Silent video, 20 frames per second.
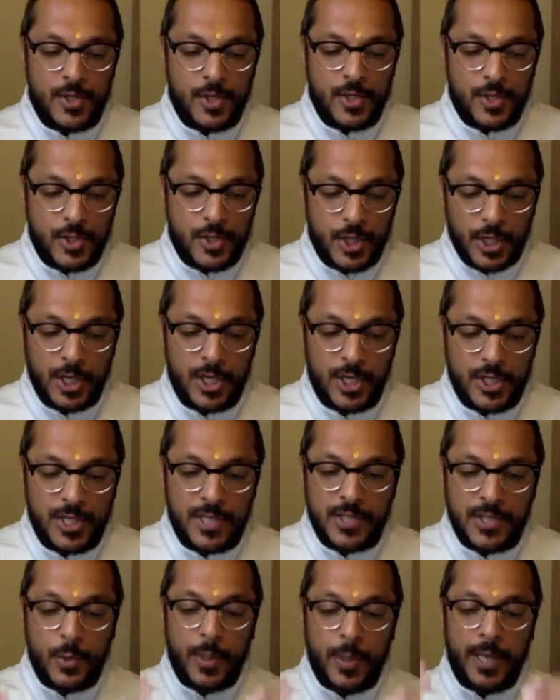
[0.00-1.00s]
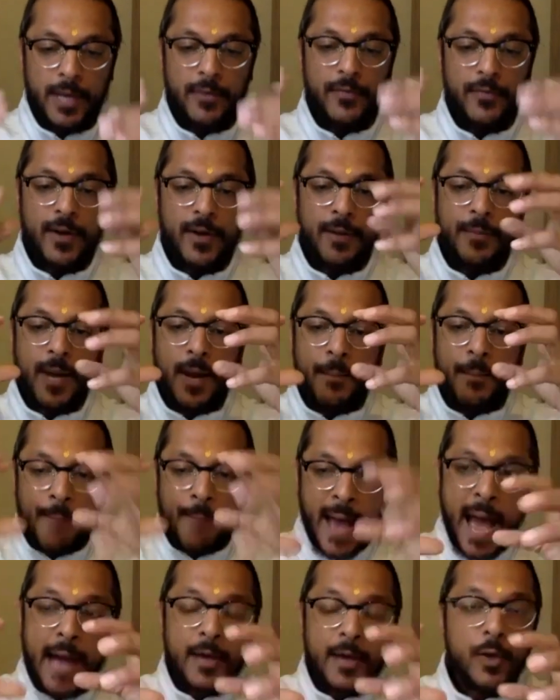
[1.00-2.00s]
Sri Krishna is going from a
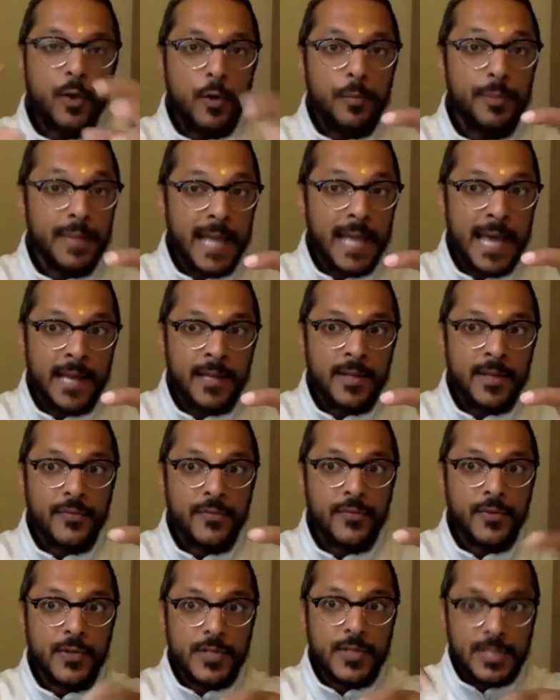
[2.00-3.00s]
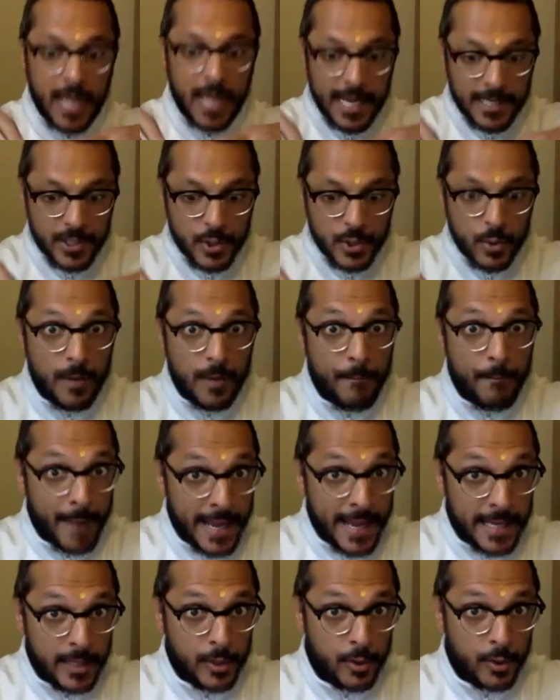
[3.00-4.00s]
macro plan in the first line to a
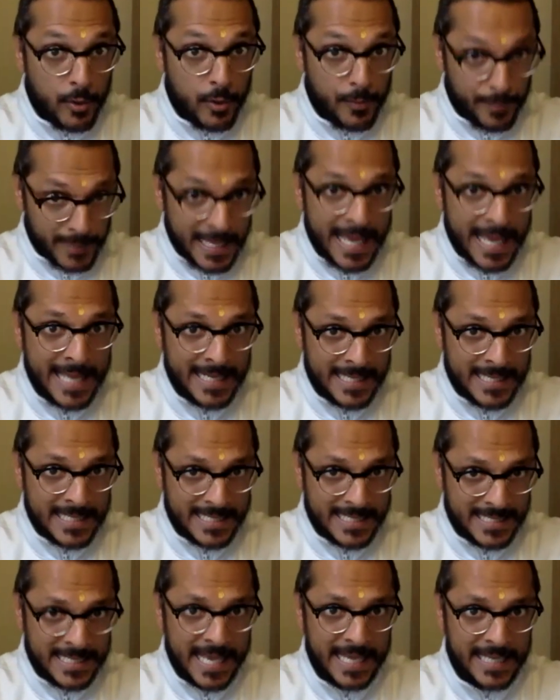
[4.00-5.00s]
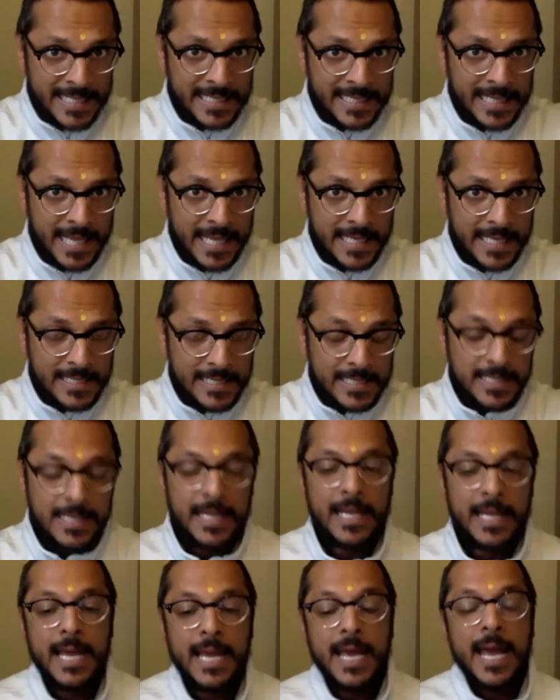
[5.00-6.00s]
micro plan in the second line.
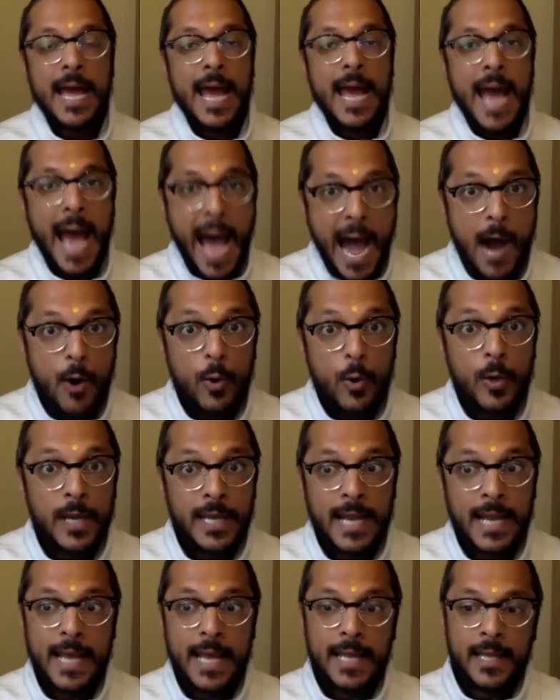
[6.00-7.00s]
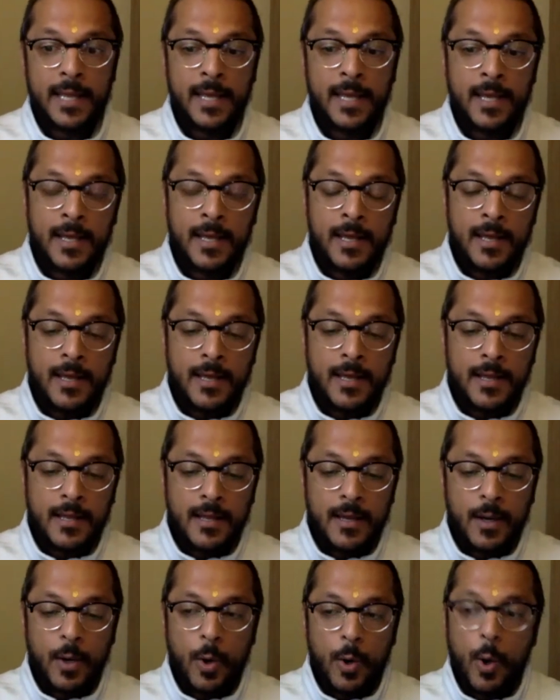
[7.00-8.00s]
How can I
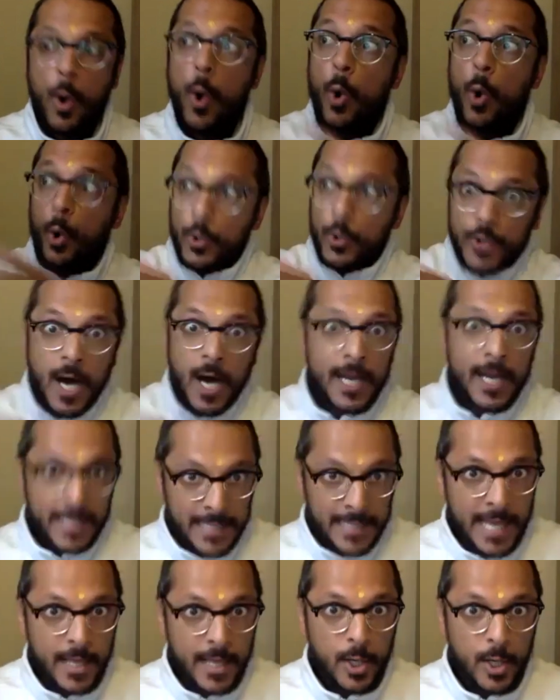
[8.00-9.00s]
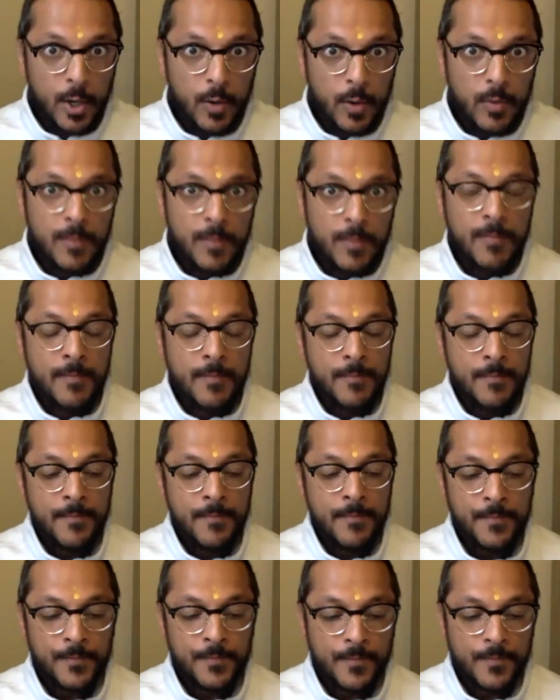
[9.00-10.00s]
hold on and let go?
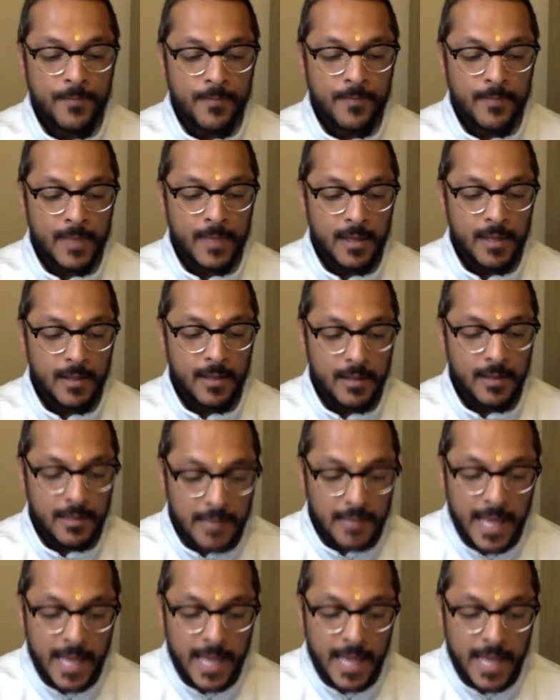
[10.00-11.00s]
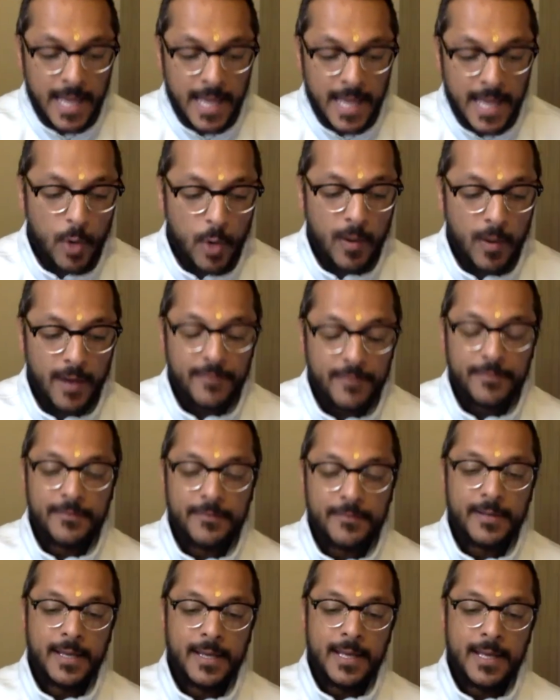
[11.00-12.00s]
Let go of
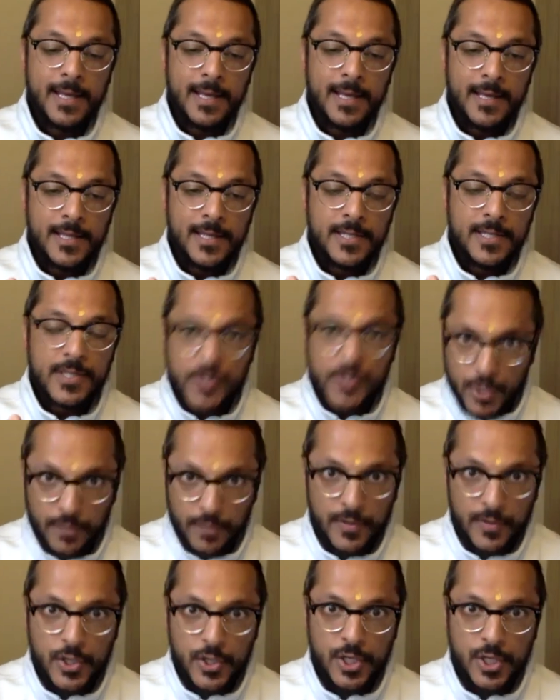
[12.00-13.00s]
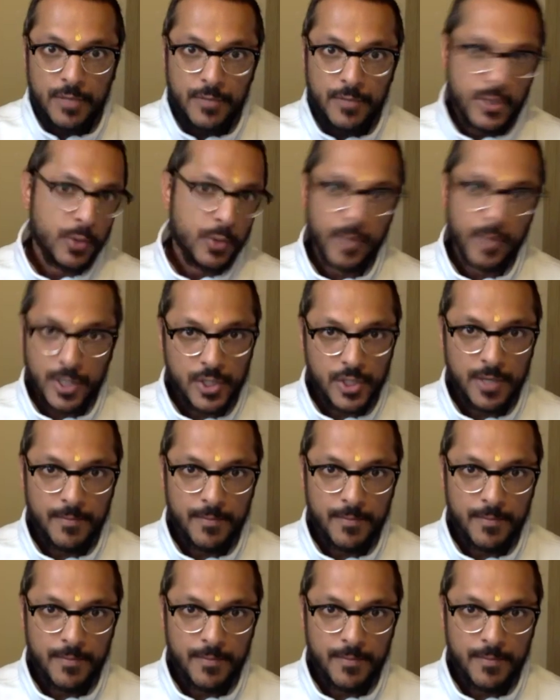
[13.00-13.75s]
deservership, doership